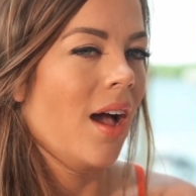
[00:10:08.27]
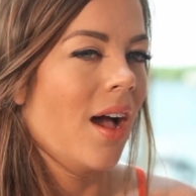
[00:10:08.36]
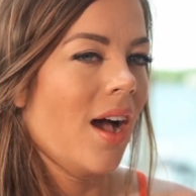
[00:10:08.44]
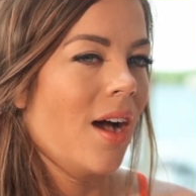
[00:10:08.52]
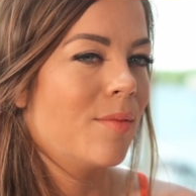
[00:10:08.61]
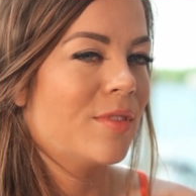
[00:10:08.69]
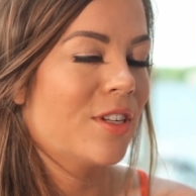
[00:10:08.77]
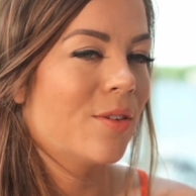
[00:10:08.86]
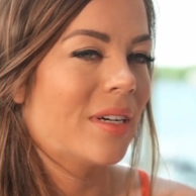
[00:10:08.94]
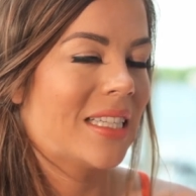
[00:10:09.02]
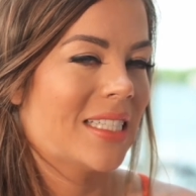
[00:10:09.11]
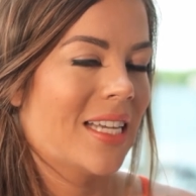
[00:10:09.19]
You know
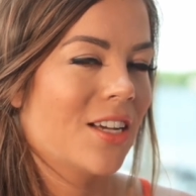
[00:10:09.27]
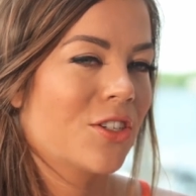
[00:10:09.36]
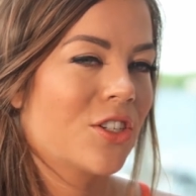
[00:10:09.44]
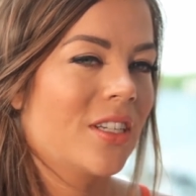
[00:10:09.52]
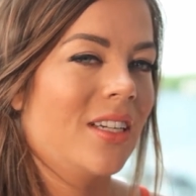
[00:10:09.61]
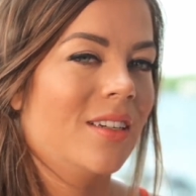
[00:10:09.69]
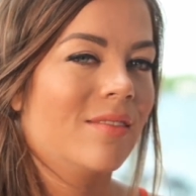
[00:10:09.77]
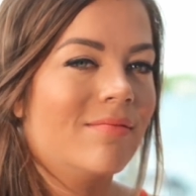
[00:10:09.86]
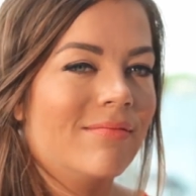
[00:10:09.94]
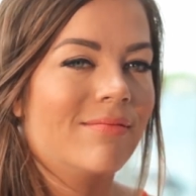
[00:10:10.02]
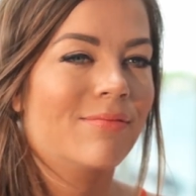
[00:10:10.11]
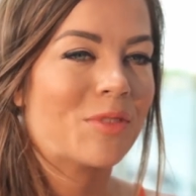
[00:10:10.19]
what, this actually
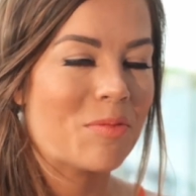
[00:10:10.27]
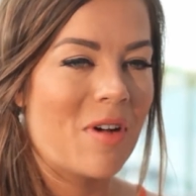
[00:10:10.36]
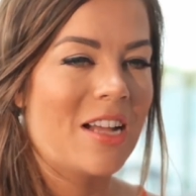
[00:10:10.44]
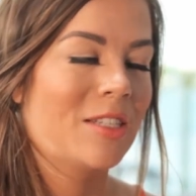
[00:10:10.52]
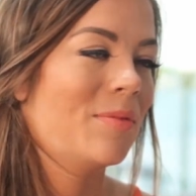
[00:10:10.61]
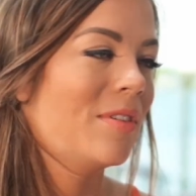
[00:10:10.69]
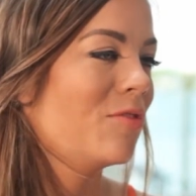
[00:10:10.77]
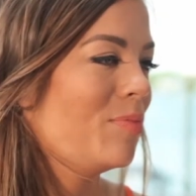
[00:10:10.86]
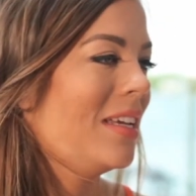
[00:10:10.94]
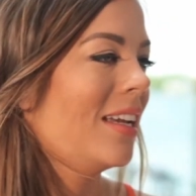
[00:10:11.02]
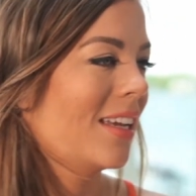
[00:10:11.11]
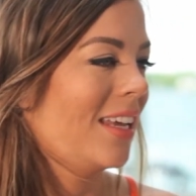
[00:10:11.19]
reminds me of
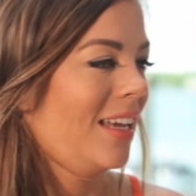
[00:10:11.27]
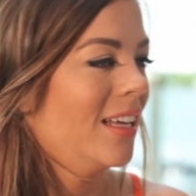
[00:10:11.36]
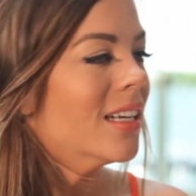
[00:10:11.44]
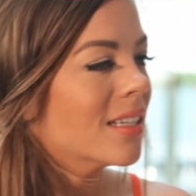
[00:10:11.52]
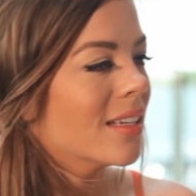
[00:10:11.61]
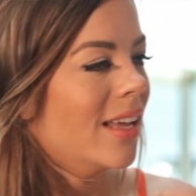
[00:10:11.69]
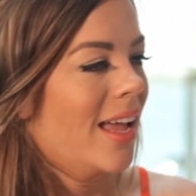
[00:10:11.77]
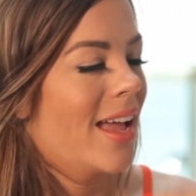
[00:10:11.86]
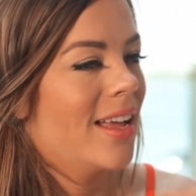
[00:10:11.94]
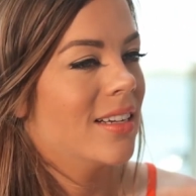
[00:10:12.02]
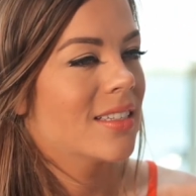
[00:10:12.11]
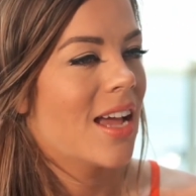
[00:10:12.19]
being a kid,
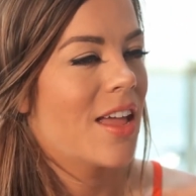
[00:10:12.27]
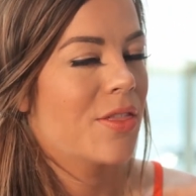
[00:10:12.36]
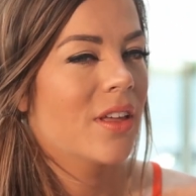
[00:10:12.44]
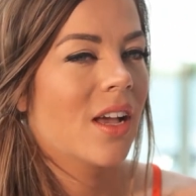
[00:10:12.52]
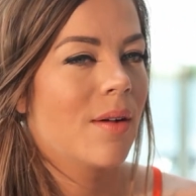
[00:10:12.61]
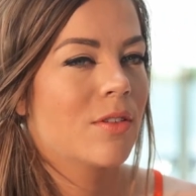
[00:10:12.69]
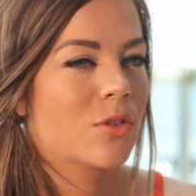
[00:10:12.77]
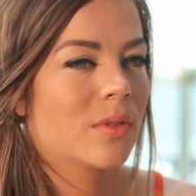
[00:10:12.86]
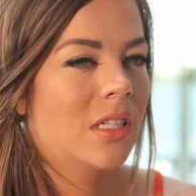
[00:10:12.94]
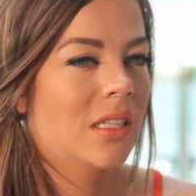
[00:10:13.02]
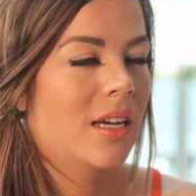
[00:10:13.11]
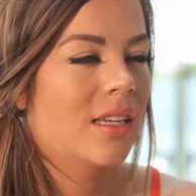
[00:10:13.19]
and I think I was
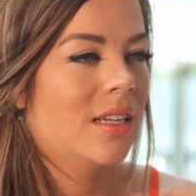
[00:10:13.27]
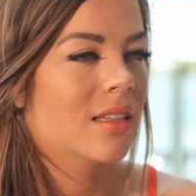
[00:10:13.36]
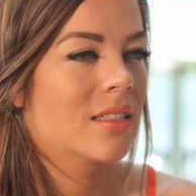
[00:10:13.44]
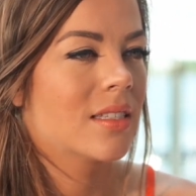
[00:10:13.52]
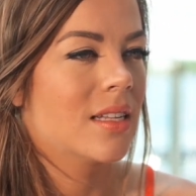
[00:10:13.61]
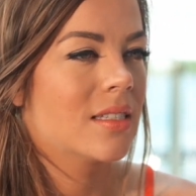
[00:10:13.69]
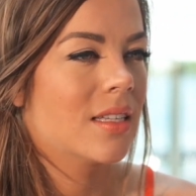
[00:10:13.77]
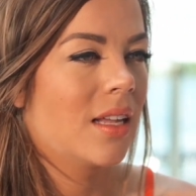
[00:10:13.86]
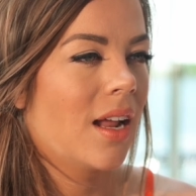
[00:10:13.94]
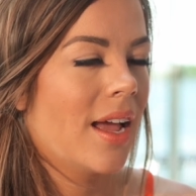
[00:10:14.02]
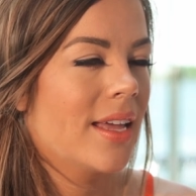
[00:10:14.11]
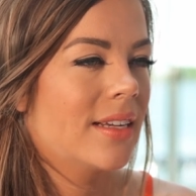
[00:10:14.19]
really lucky in the sense that
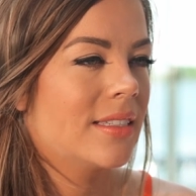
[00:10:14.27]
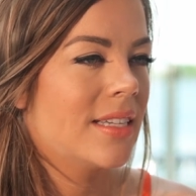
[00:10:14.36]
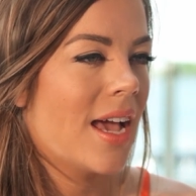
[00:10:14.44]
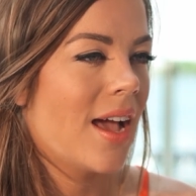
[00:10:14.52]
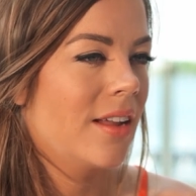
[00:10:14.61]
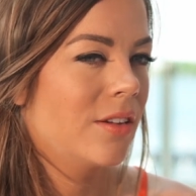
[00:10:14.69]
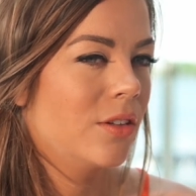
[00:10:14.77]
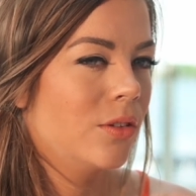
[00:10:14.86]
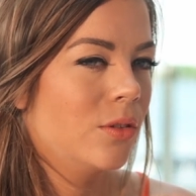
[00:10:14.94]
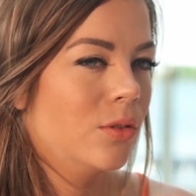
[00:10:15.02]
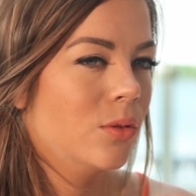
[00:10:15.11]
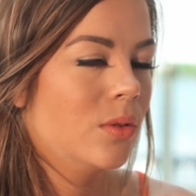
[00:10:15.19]
I had a dad
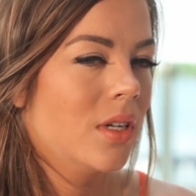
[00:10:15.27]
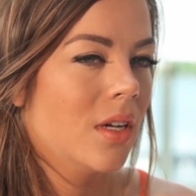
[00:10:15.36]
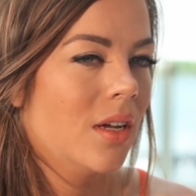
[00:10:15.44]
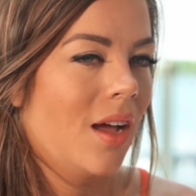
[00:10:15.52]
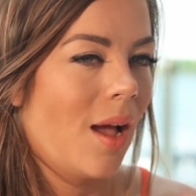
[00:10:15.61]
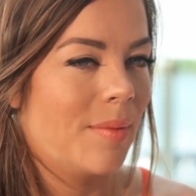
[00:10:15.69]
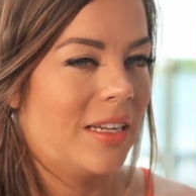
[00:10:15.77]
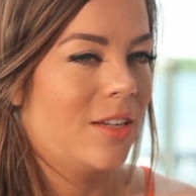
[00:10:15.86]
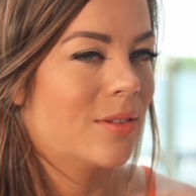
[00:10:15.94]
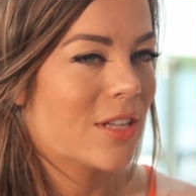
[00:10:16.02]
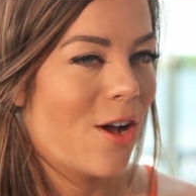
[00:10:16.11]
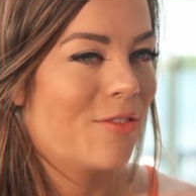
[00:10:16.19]
who, I mean, he
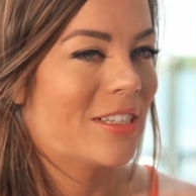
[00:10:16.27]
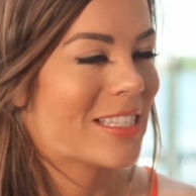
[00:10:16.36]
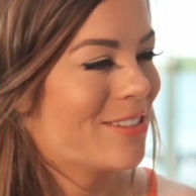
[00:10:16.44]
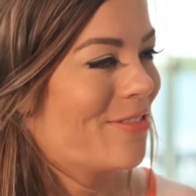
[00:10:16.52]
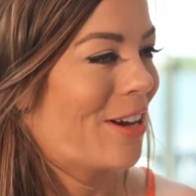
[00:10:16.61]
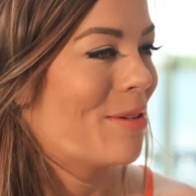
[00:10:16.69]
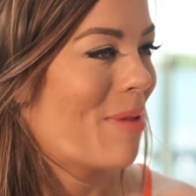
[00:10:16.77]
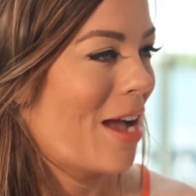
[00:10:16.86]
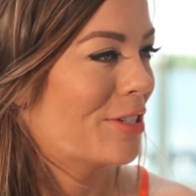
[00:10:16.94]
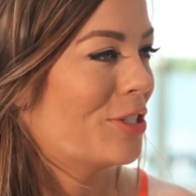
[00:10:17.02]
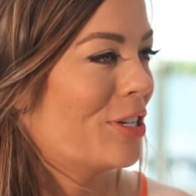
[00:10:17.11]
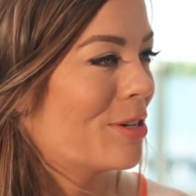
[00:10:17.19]
was obviously very
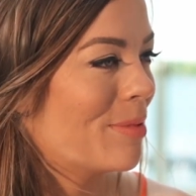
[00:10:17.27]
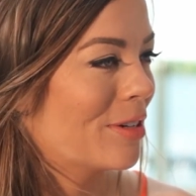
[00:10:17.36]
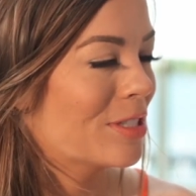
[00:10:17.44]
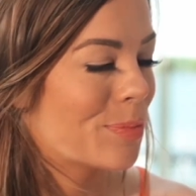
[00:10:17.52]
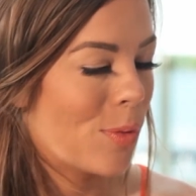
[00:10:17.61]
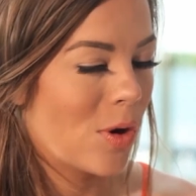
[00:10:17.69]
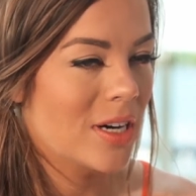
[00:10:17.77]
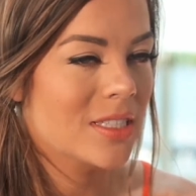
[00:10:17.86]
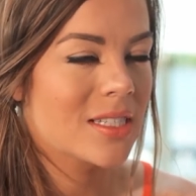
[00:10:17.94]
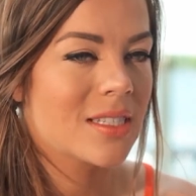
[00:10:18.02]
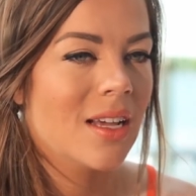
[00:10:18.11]
passionate about sports,